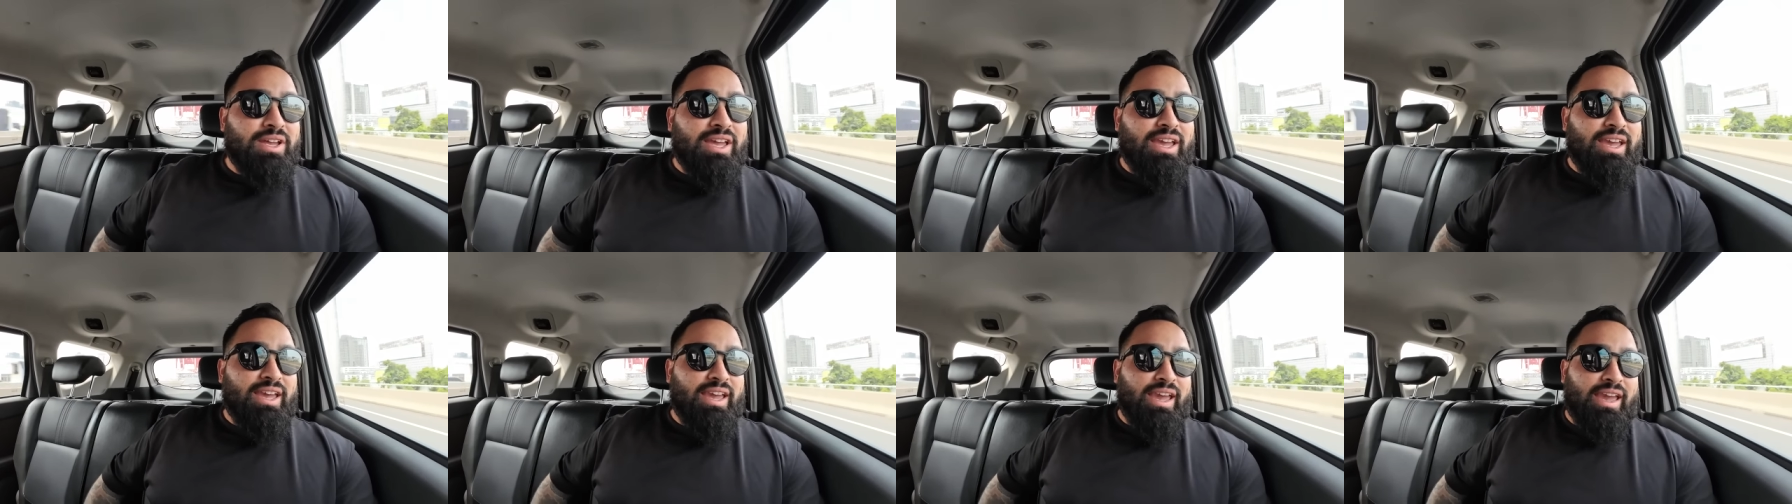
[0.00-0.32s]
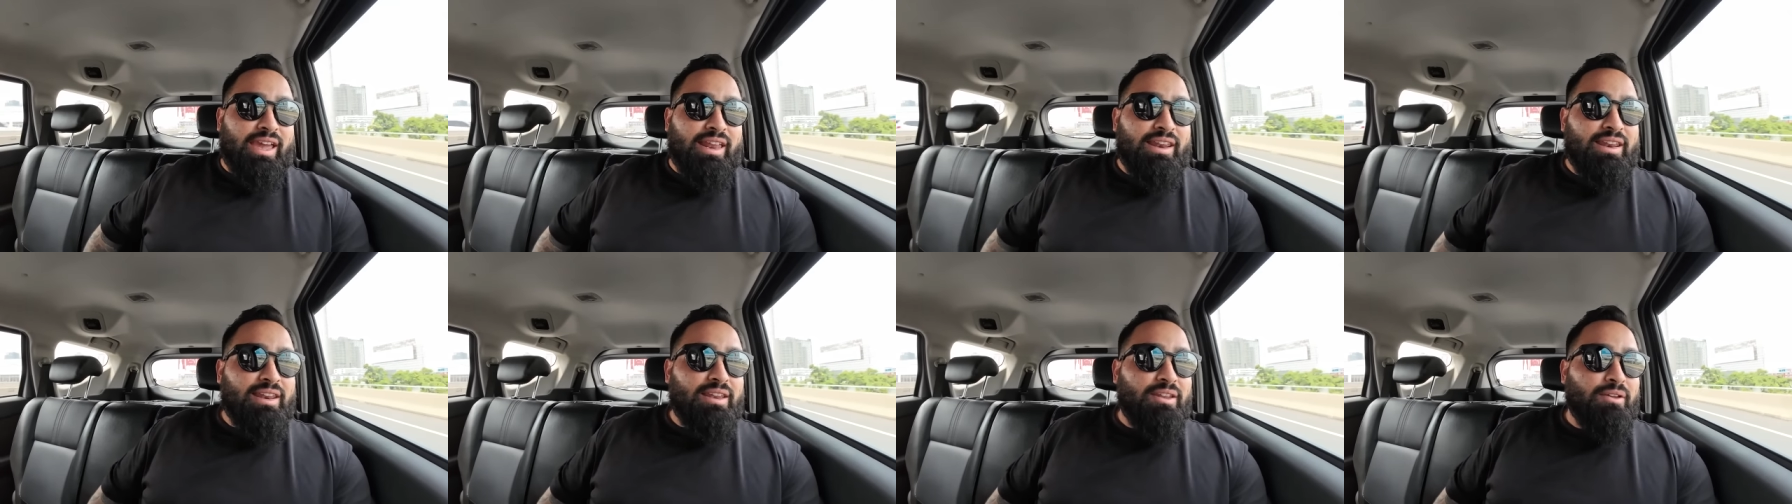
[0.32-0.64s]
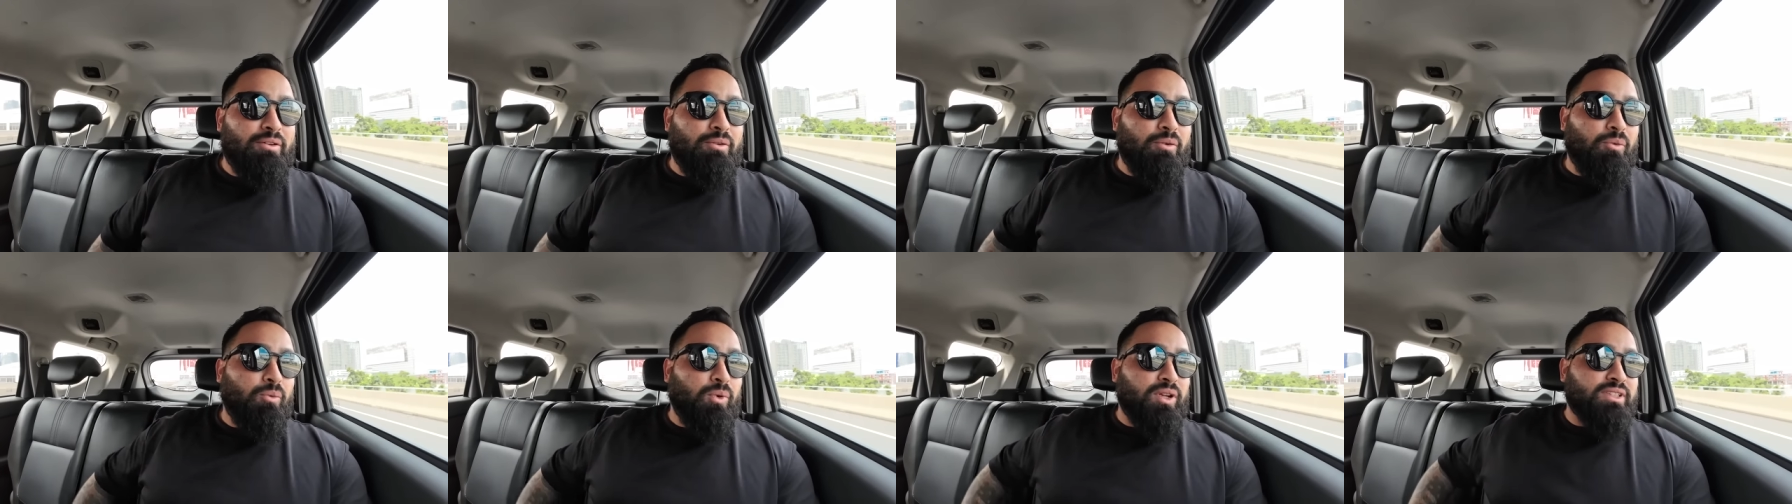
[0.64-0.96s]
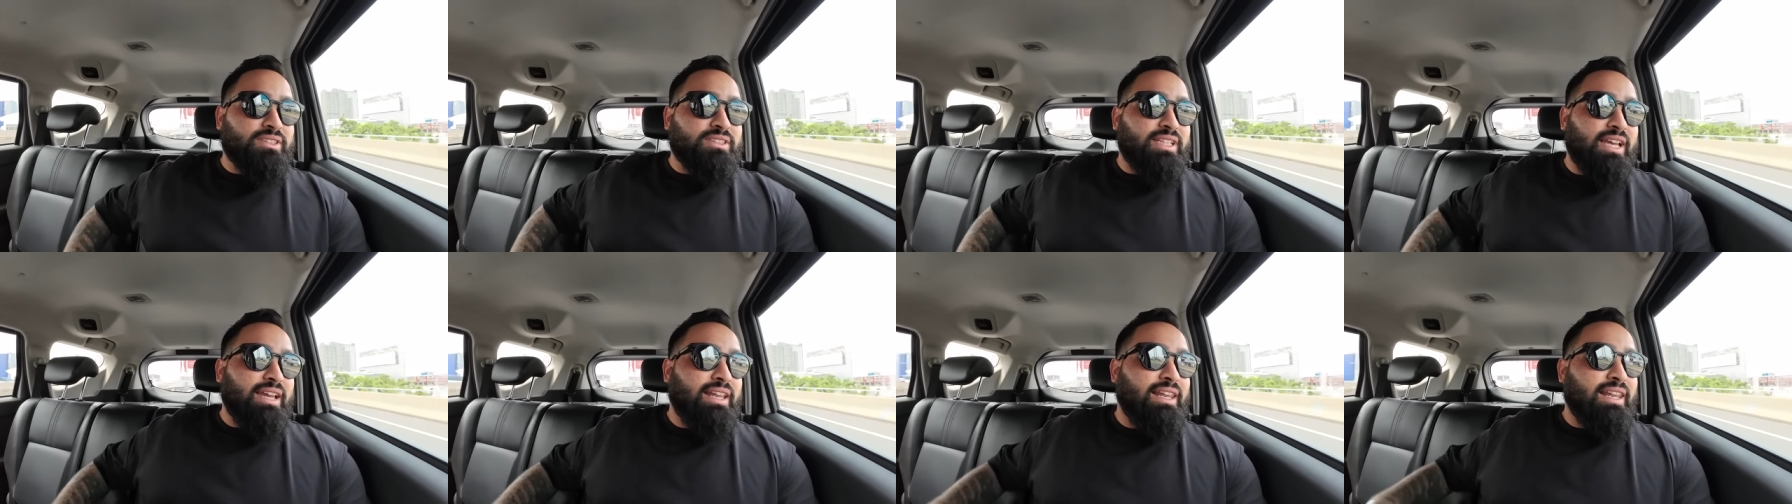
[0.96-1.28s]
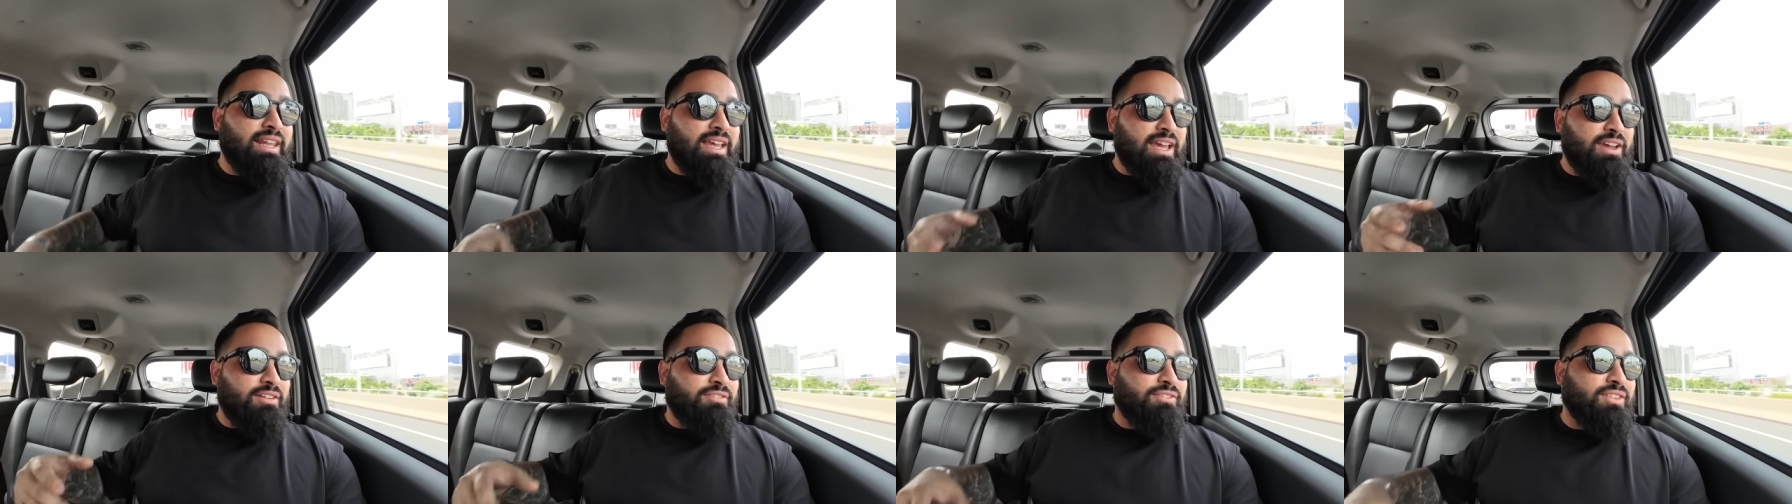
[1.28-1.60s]
And once I
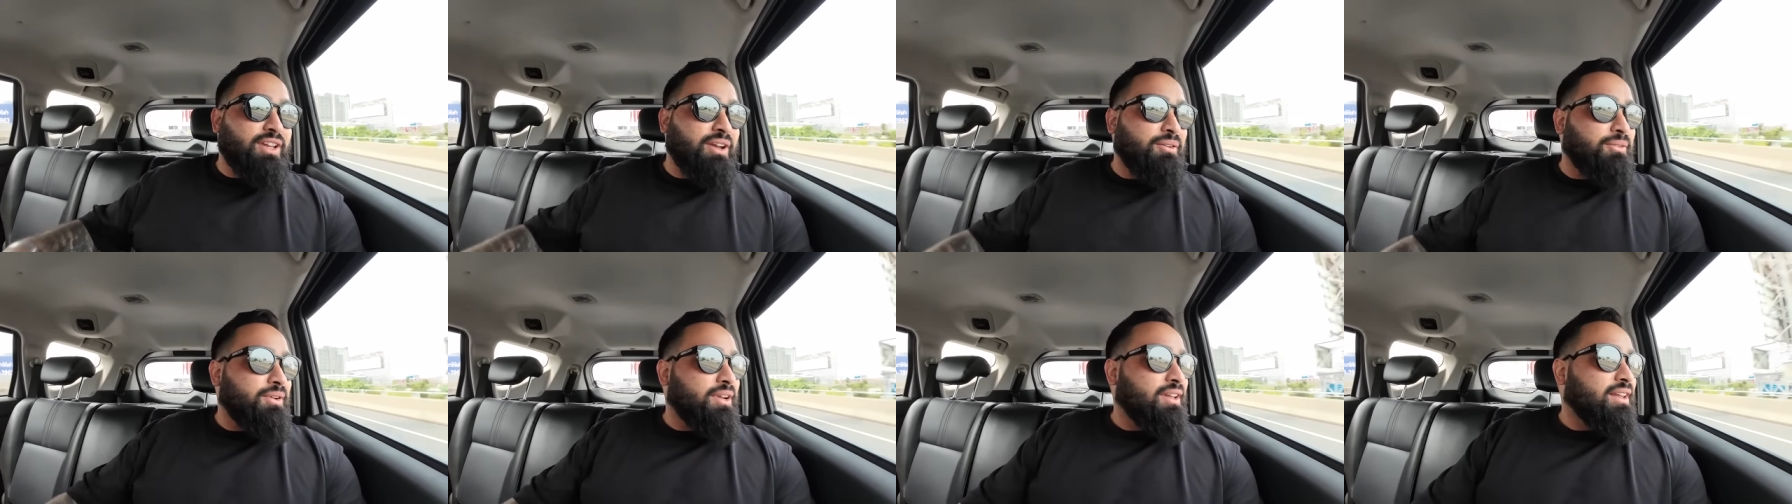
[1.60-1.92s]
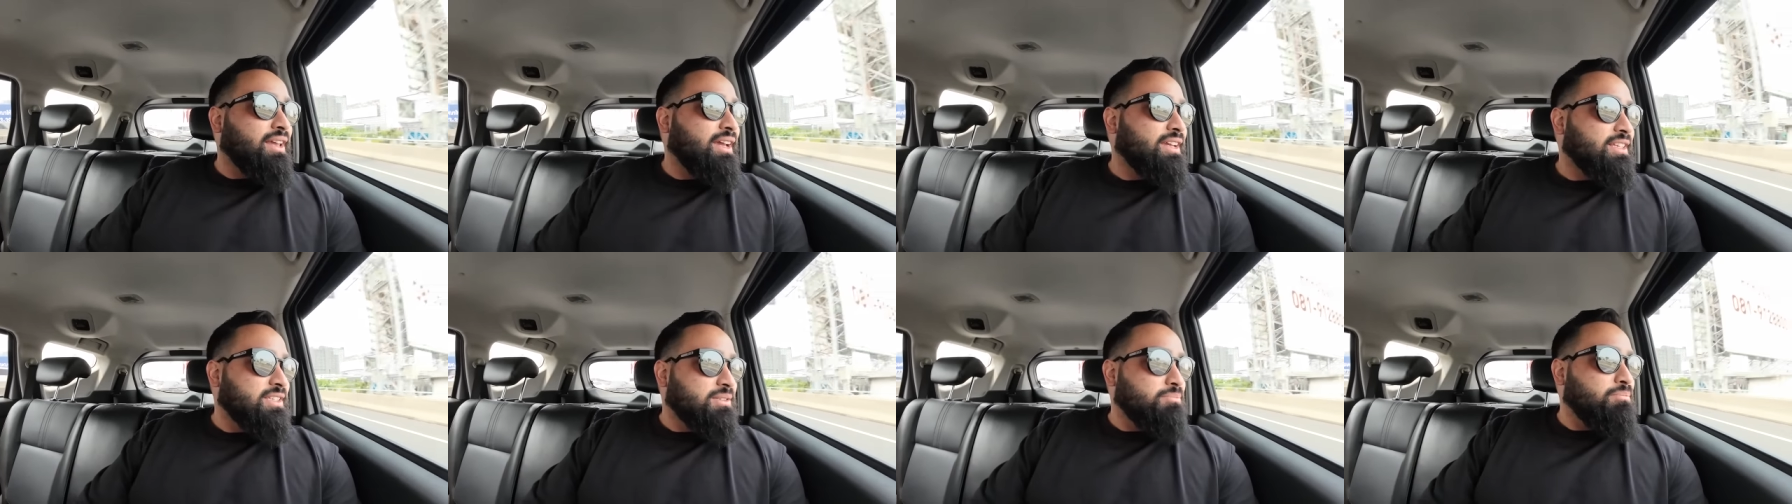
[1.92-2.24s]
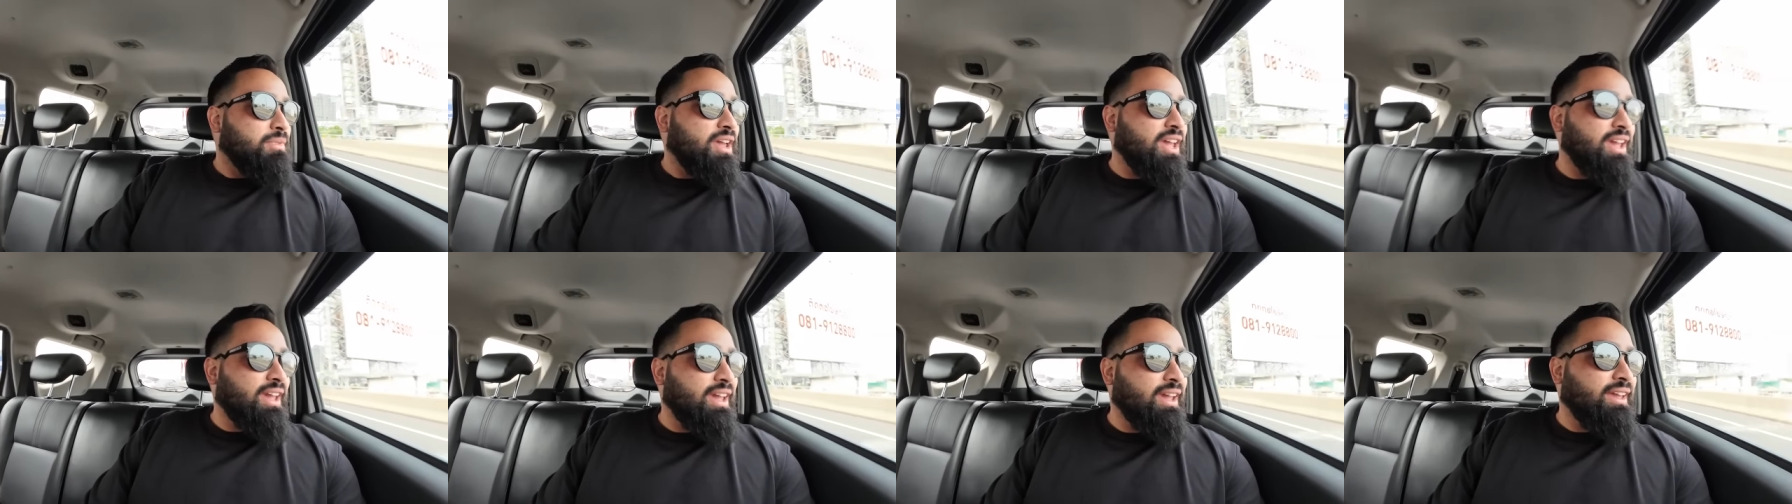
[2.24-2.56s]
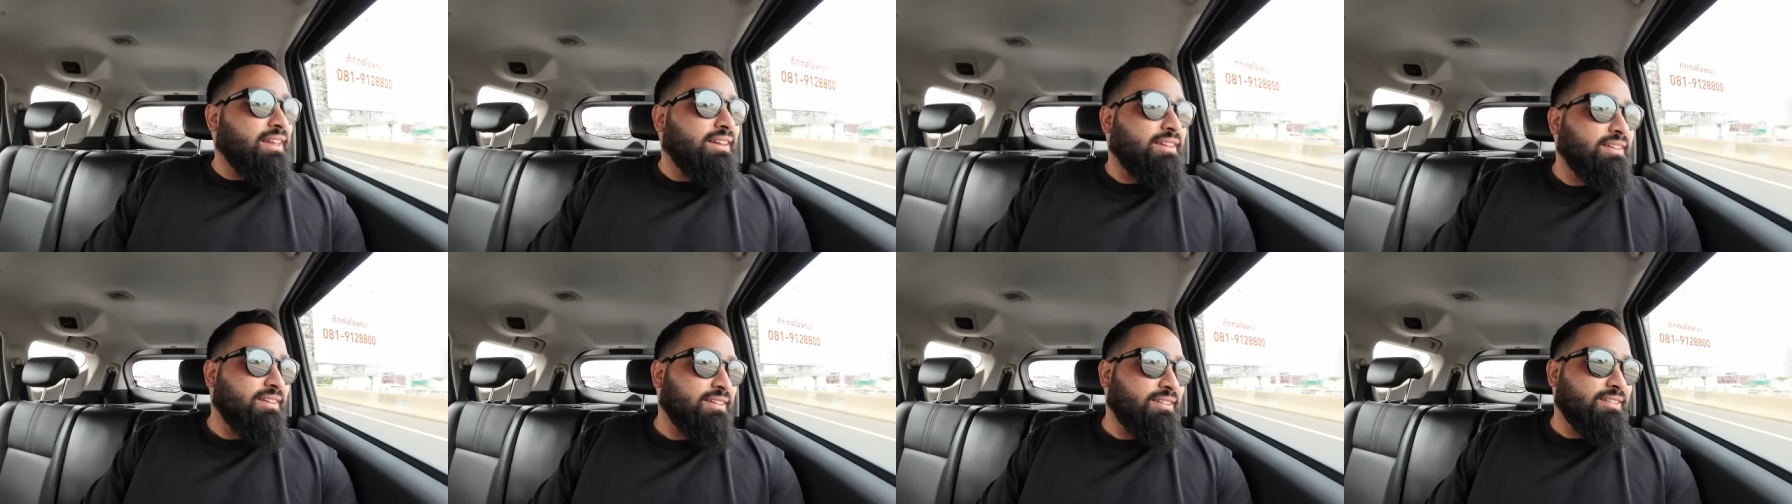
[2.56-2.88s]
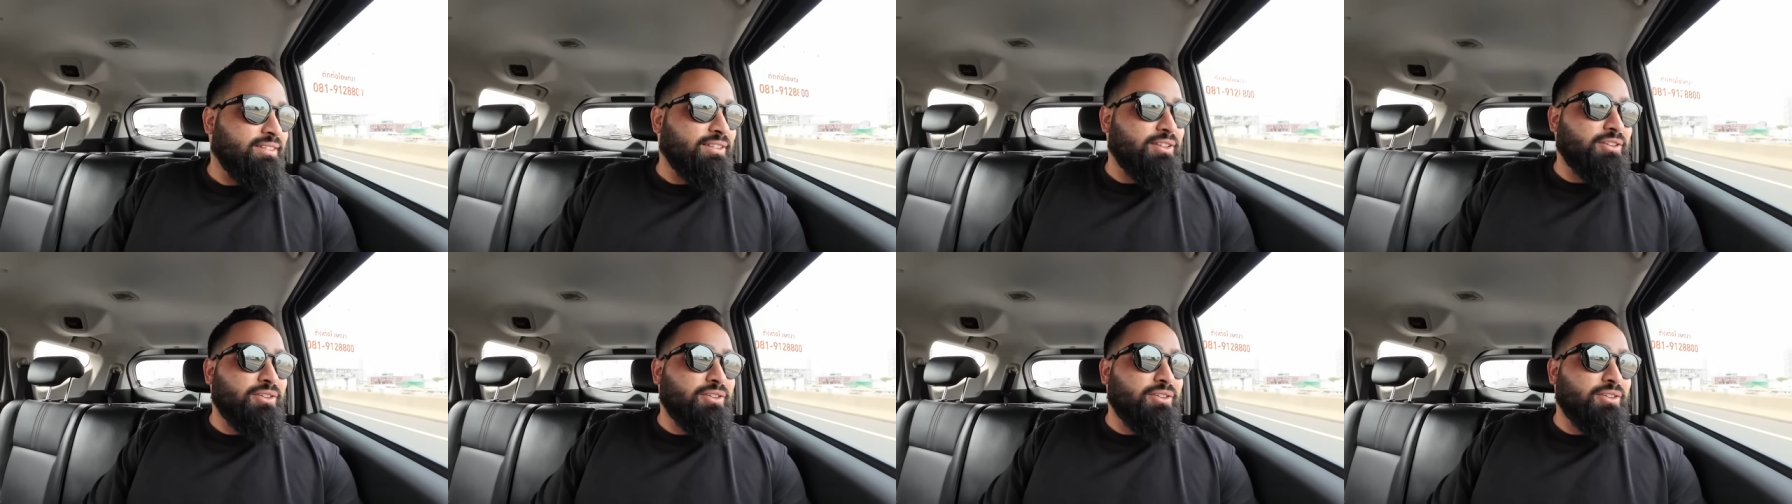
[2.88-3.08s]
left, I realized, man,